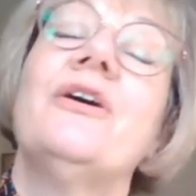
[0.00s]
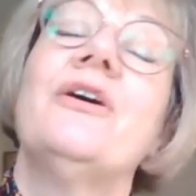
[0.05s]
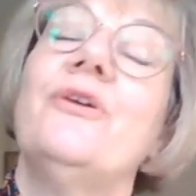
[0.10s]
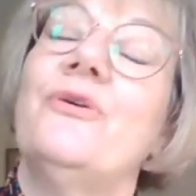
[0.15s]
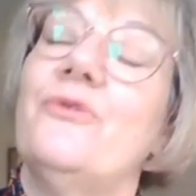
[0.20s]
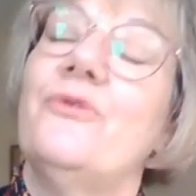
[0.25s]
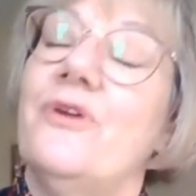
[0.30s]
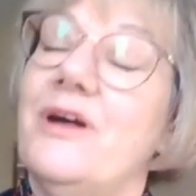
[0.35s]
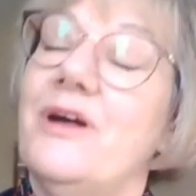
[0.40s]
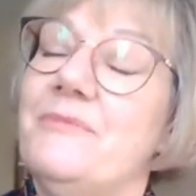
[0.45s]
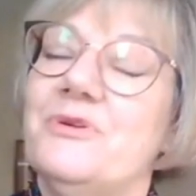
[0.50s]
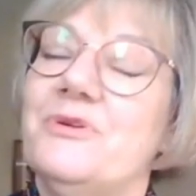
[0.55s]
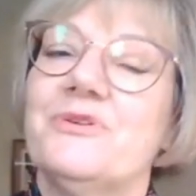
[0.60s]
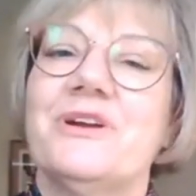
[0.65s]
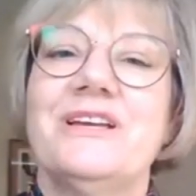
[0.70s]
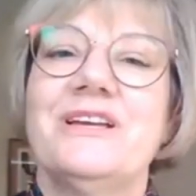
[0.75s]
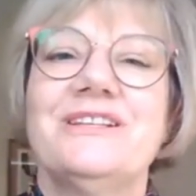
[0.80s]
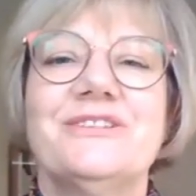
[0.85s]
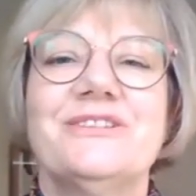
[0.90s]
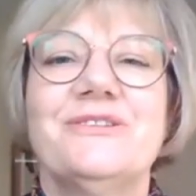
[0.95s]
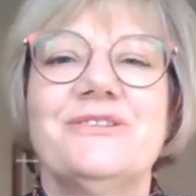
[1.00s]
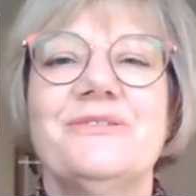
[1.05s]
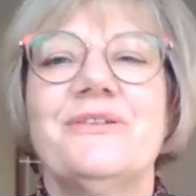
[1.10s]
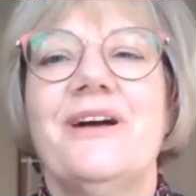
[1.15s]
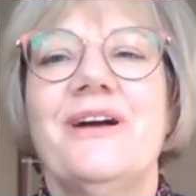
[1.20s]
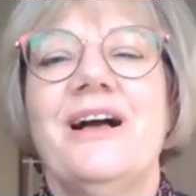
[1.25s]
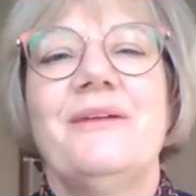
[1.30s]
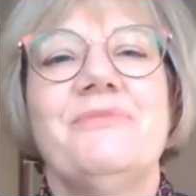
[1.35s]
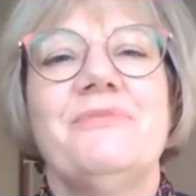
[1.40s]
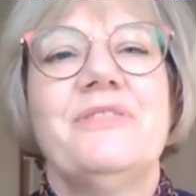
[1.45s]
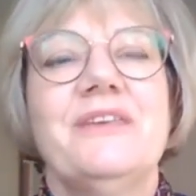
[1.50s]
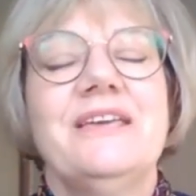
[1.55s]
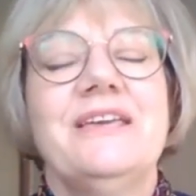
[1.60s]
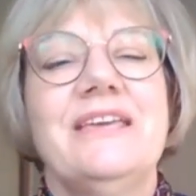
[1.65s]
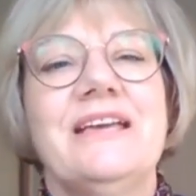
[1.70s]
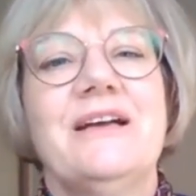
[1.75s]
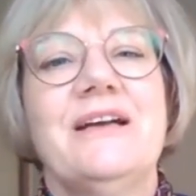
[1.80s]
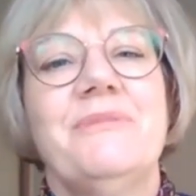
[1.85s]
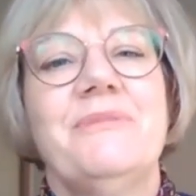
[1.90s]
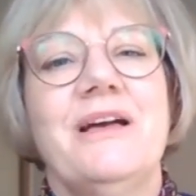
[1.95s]
Or I'm not going to, I'm
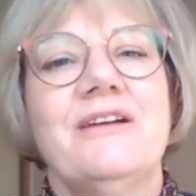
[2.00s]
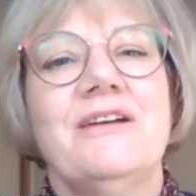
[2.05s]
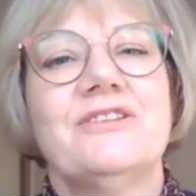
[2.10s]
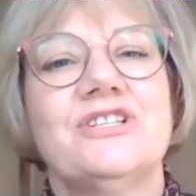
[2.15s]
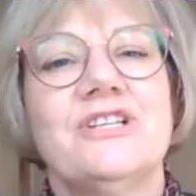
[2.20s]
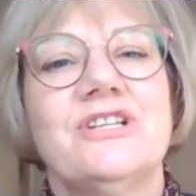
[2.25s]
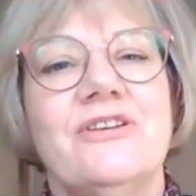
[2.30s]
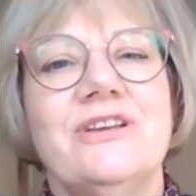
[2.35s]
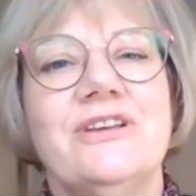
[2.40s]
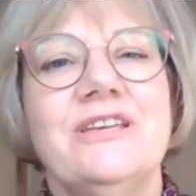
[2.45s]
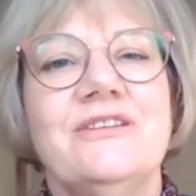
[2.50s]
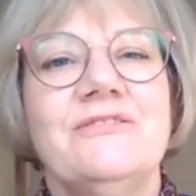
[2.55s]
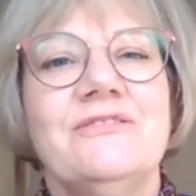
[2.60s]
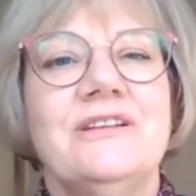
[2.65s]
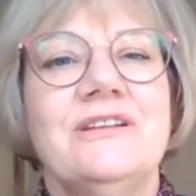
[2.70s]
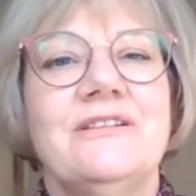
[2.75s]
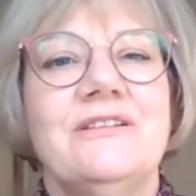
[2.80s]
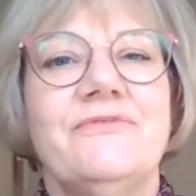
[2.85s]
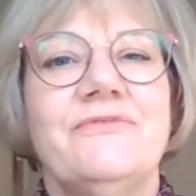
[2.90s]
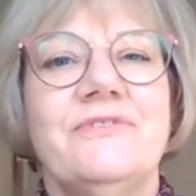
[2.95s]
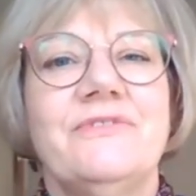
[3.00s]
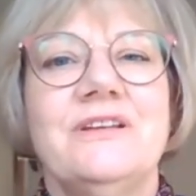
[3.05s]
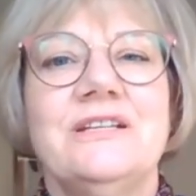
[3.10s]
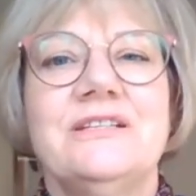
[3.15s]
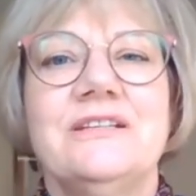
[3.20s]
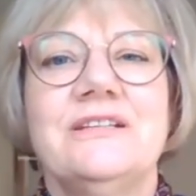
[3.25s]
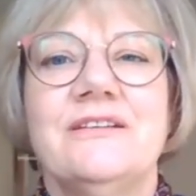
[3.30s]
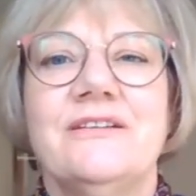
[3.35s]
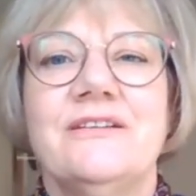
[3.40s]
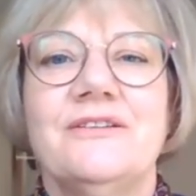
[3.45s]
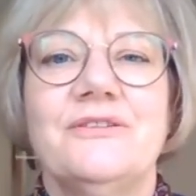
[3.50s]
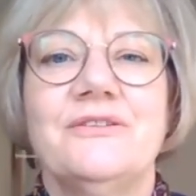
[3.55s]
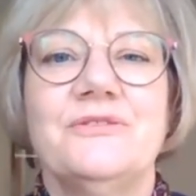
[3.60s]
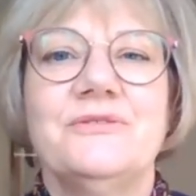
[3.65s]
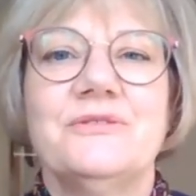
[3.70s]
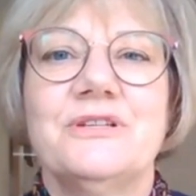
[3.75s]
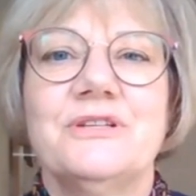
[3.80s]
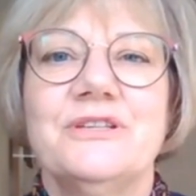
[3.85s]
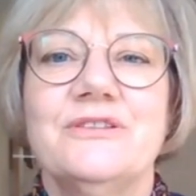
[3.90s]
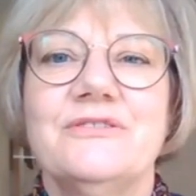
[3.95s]
thinking about showing you a little video
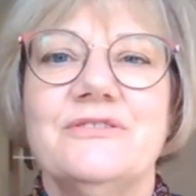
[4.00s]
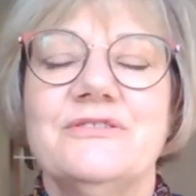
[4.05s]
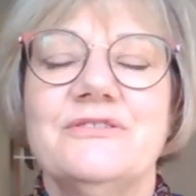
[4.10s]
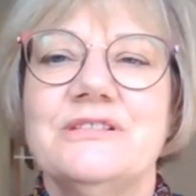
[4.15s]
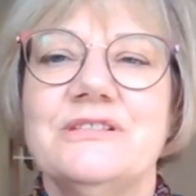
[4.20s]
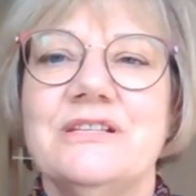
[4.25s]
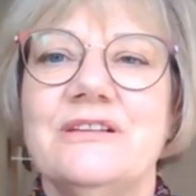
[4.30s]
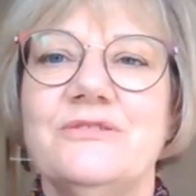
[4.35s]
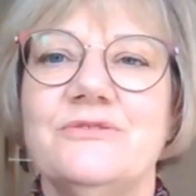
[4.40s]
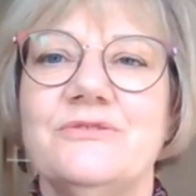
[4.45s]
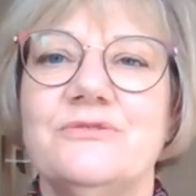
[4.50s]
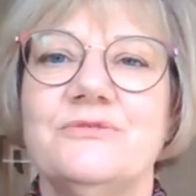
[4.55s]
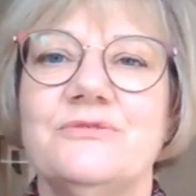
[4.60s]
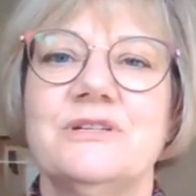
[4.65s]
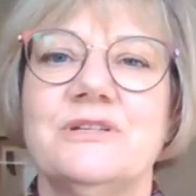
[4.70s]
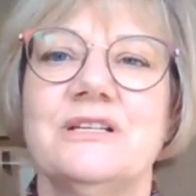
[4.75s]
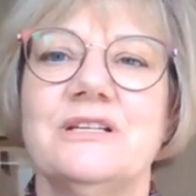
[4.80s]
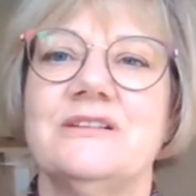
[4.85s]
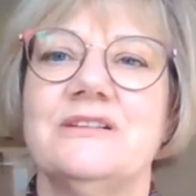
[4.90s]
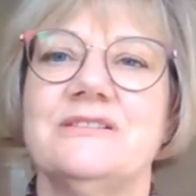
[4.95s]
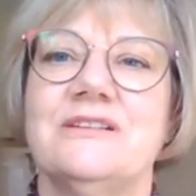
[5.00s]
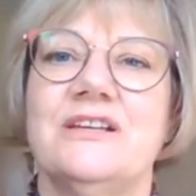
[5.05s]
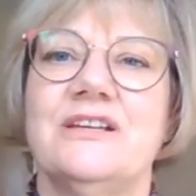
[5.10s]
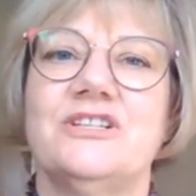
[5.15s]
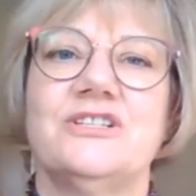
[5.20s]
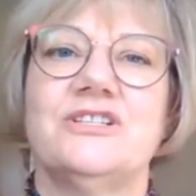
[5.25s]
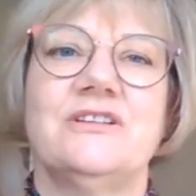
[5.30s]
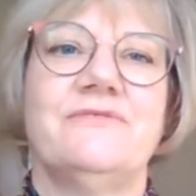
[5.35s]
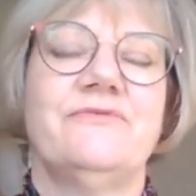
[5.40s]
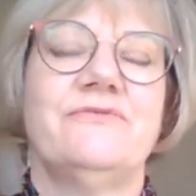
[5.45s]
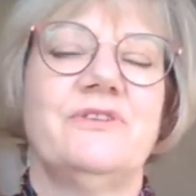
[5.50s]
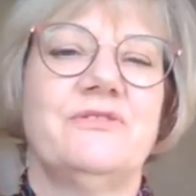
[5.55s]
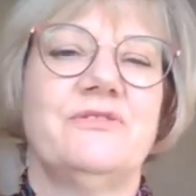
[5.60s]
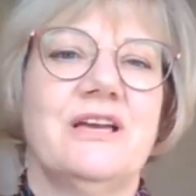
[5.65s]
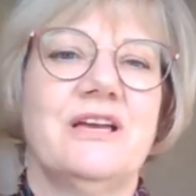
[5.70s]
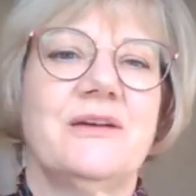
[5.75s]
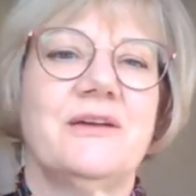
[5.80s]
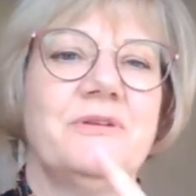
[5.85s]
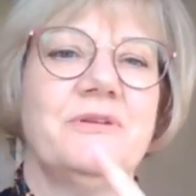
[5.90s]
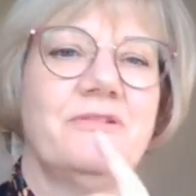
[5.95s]
using good organization of
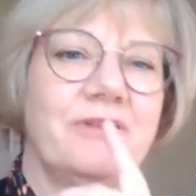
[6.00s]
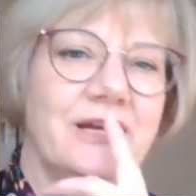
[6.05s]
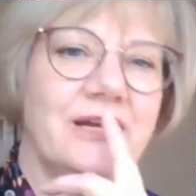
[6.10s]
vocabulary.